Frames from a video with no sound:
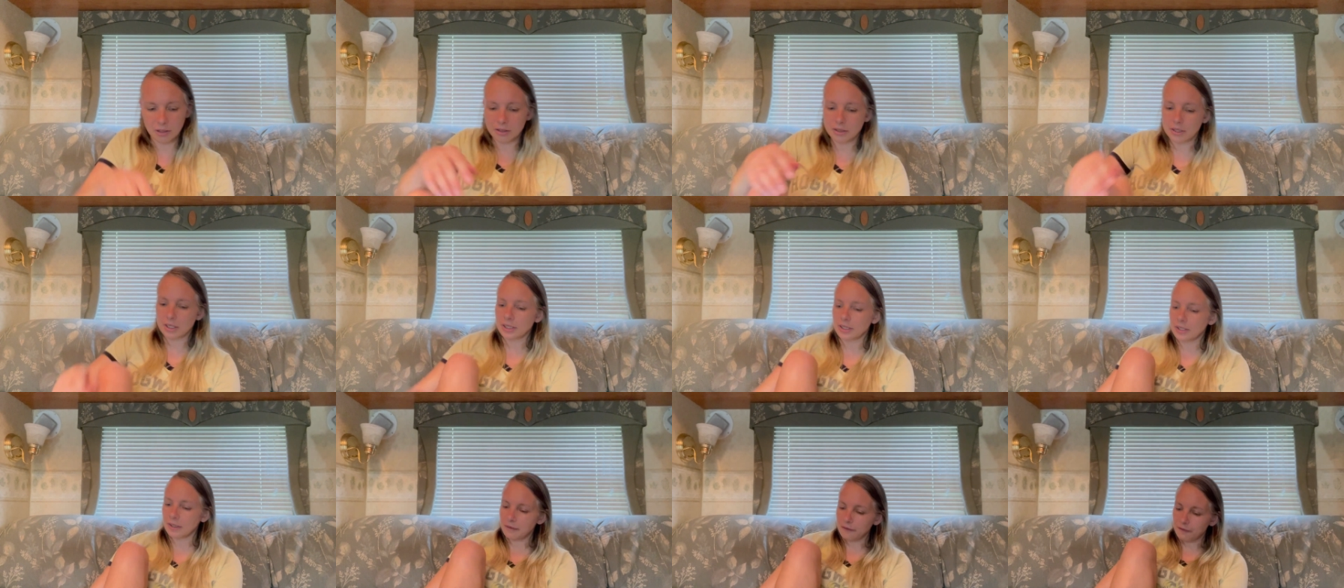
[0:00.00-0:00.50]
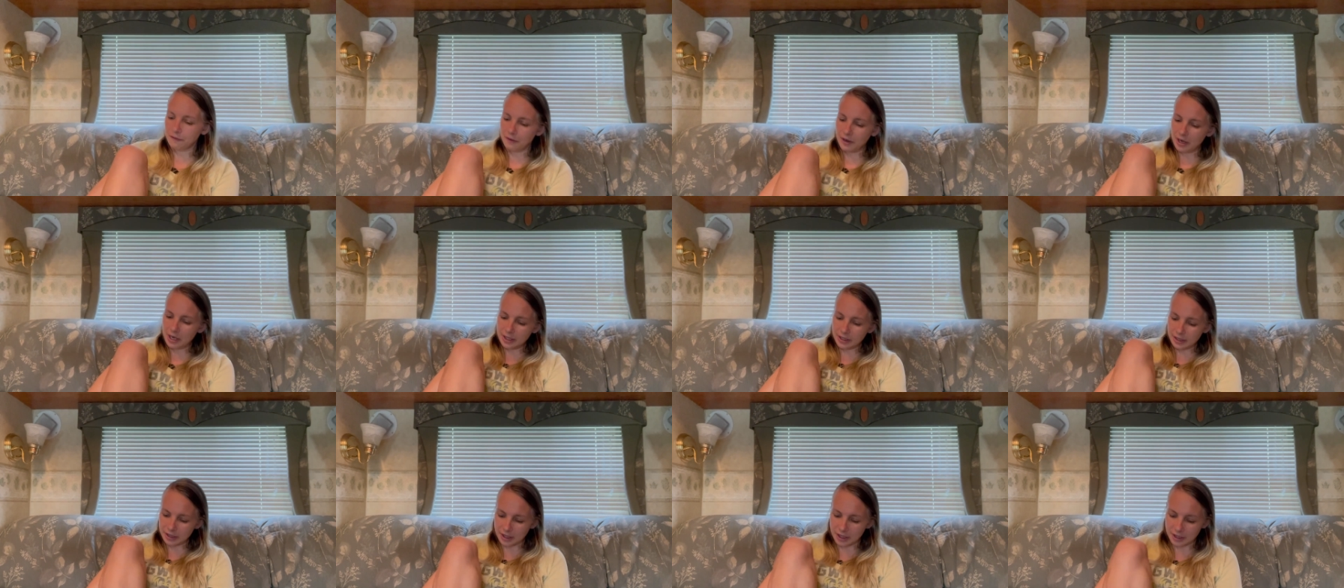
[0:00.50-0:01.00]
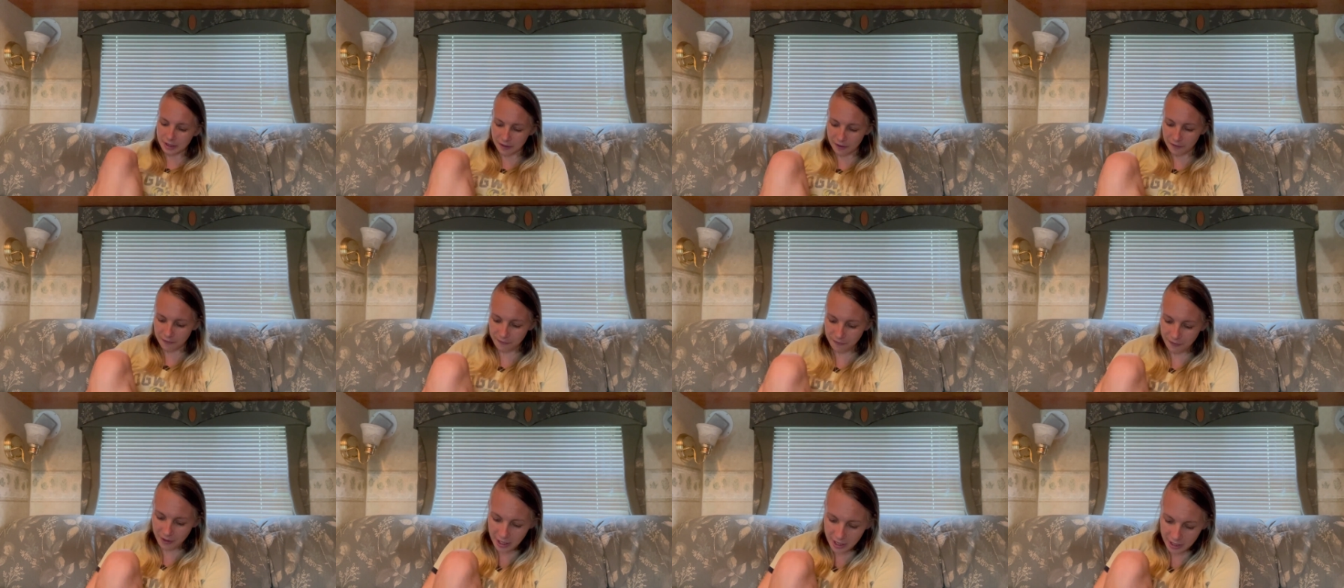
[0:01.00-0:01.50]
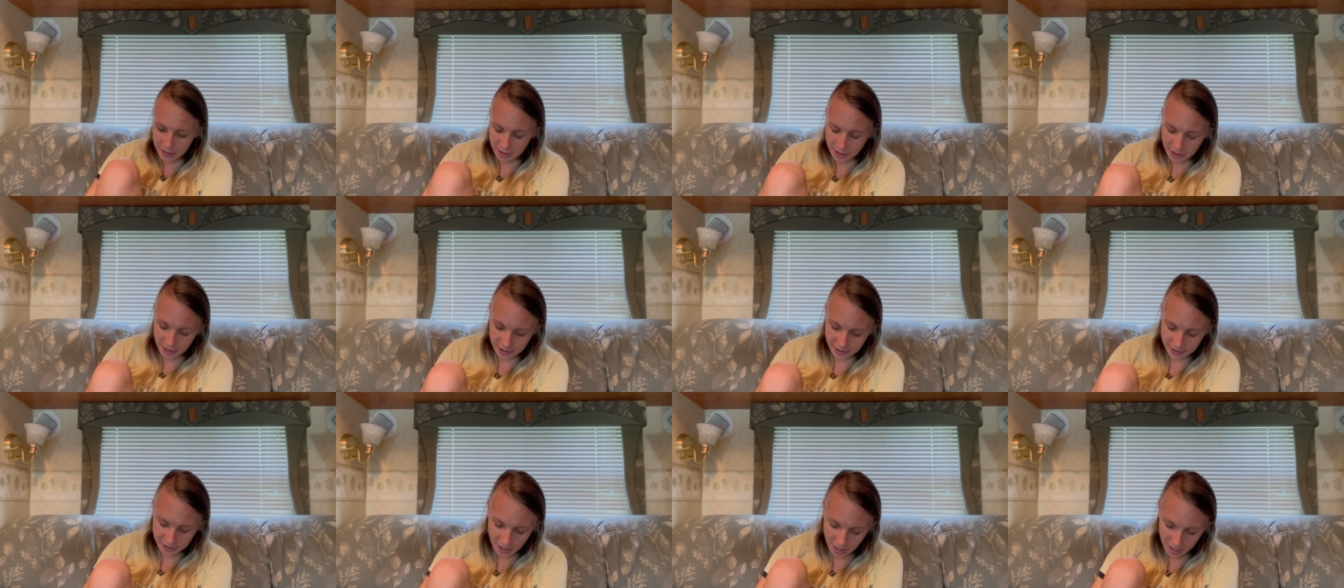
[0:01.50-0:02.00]
Does it fit? Does it fit?
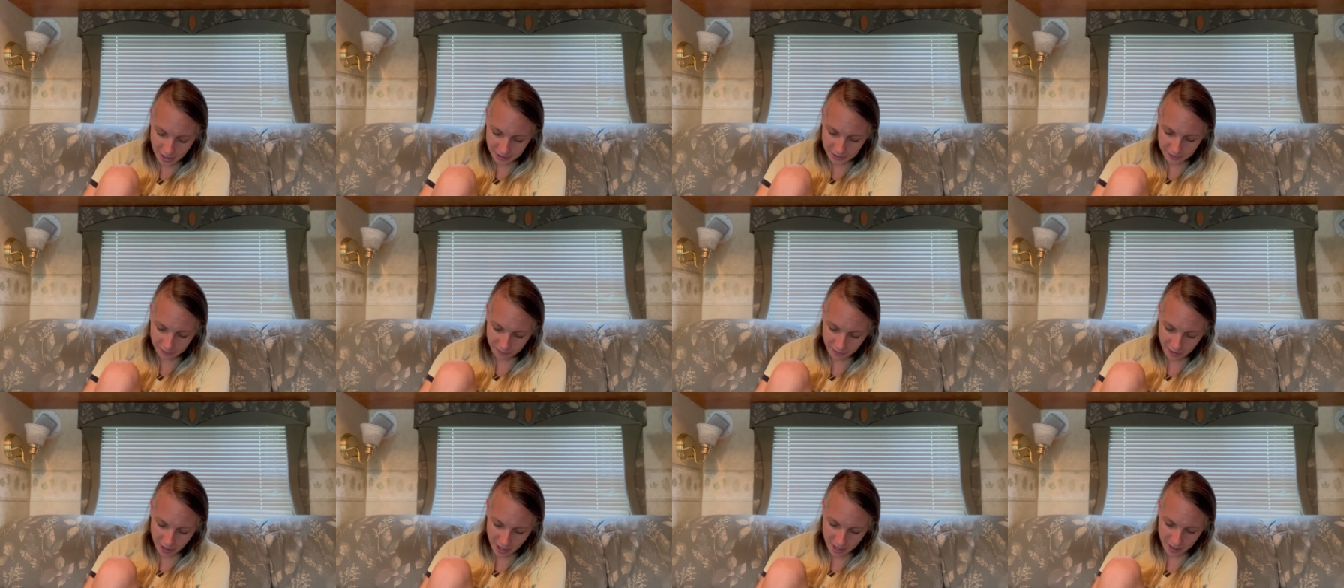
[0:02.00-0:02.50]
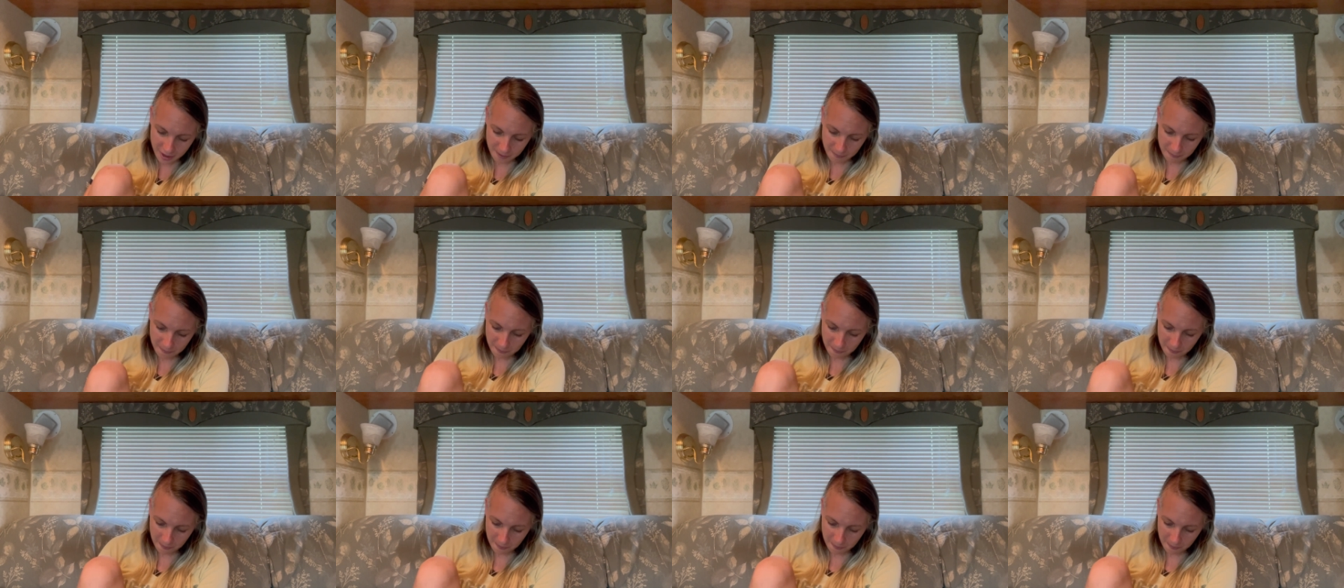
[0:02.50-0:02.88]
It does fit.